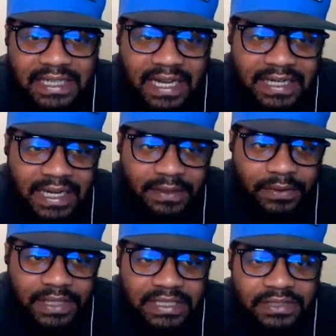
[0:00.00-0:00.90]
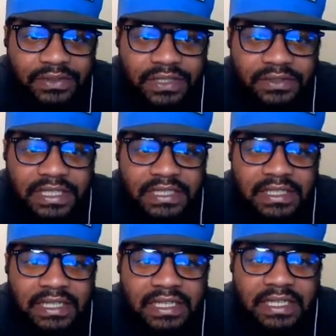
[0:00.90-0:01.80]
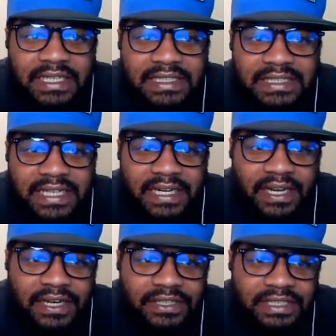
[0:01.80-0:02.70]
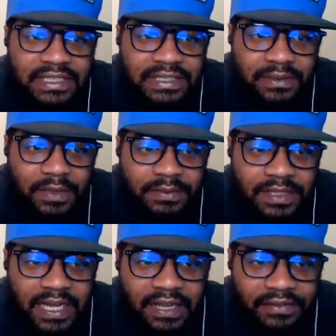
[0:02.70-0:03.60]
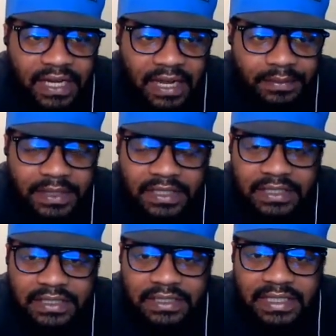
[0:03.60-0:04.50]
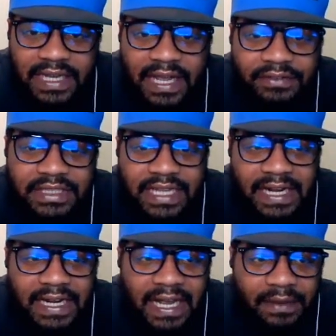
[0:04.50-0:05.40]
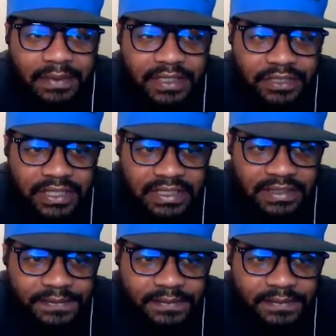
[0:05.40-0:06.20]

not enabled, let's go on and and set our system up to have an I P, have a static I P address.